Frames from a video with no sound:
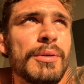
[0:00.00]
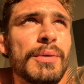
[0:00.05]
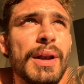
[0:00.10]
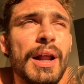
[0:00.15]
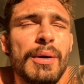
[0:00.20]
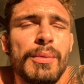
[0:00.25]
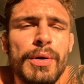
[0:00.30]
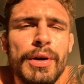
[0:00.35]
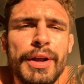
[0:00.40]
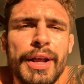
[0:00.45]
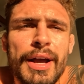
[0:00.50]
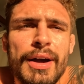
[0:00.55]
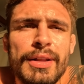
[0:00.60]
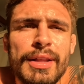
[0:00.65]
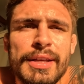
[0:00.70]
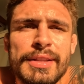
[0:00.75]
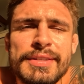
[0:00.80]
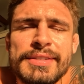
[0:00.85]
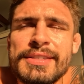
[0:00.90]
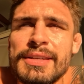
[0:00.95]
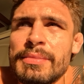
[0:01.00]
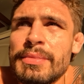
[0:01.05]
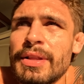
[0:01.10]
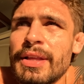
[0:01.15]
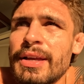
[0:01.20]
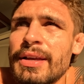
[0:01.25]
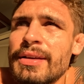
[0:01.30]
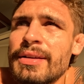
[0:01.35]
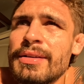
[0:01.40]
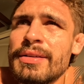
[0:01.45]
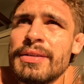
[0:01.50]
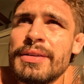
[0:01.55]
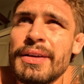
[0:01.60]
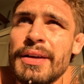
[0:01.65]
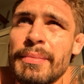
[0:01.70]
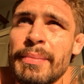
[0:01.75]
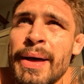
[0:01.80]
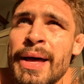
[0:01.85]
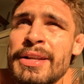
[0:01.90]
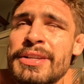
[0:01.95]
when I work out, I like to simulate
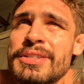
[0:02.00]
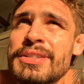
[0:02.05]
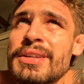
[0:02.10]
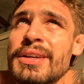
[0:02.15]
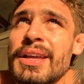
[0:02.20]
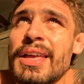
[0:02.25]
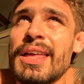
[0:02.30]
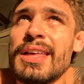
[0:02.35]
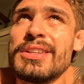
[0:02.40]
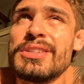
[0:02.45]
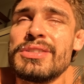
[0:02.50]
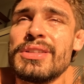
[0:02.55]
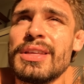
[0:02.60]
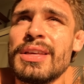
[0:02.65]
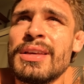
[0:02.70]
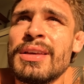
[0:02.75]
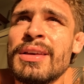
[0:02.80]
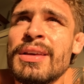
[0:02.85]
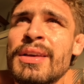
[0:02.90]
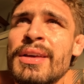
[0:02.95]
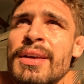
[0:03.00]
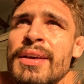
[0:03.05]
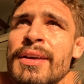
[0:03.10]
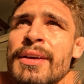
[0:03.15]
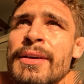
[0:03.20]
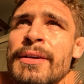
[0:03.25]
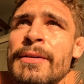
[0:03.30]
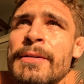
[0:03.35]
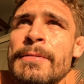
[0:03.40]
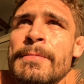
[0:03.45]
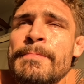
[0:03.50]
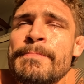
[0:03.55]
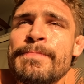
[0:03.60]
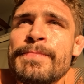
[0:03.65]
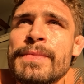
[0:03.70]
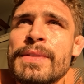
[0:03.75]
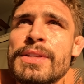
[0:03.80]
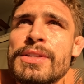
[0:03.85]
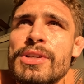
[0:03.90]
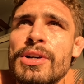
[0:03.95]
a match occasionally.
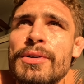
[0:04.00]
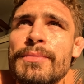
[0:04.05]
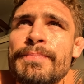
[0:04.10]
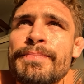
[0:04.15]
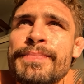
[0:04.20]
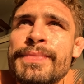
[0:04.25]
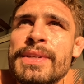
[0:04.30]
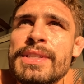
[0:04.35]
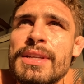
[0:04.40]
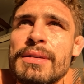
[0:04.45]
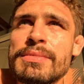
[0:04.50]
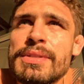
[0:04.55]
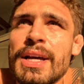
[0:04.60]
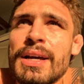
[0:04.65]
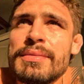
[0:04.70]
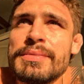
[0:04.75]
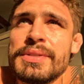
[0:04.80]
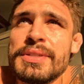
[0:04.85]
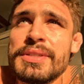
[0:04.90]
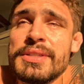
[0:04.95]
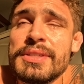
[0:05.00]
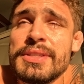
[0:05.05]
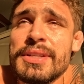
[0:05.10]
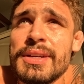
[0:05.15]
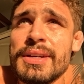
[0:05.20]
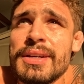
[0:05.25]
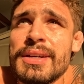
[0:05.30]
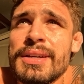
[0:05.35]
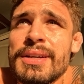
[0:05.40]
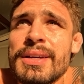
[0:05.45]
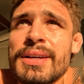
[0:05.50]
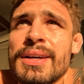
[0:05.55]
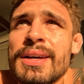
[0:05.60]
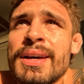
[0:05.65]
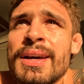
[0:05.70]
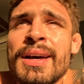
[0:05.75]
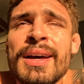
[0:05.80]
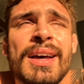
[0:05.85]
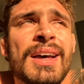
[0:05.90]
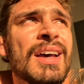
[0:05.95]
So sometimes it's a
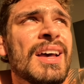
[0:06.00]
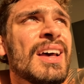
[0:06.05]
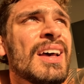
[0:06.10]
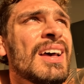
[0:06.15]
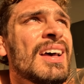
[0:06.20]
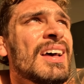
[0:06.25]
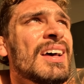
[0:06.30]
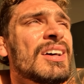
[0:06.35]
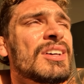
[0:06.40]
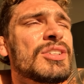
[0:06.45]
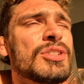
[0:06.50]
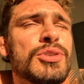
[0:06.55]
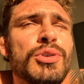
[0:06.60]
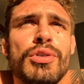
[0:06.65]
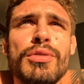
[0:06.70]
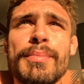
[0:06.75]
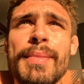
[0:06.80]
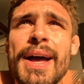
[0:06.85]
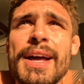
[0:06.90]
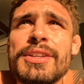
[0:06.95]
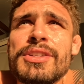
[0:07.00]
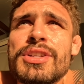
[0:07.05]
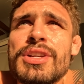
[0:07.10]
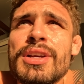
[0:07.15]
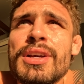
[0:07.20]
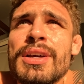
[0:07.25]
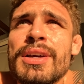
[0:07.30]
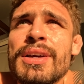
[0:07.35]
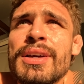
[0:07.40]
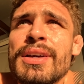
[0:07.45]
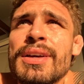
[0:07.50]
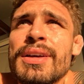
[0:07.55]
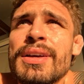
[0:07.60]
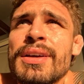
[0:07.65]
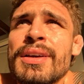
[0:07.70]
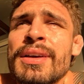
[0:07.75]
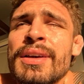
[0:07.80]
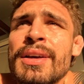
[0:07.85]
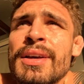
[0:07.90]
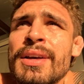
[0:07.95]
short match.
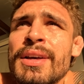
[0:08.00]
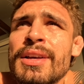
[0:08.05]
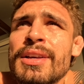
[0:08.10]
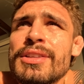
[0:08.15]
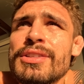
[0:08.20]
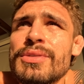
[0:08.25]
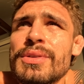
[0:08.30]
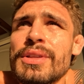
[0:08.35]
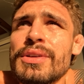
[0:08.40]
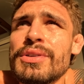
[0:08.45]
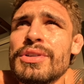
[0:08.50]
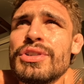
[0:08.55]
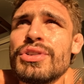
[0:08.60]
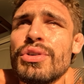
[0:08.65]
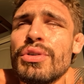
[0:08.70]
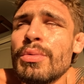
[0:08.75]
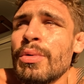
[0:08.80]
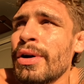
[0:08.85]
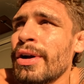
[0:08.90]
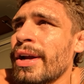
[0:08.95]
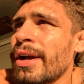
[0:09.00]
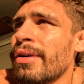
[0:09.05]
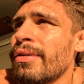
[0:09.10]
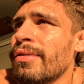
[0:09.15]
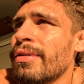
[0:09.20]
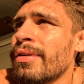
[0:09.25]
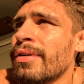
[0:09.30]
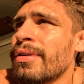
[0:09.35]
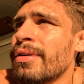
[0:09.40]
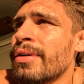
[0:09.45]
So I do a short workout.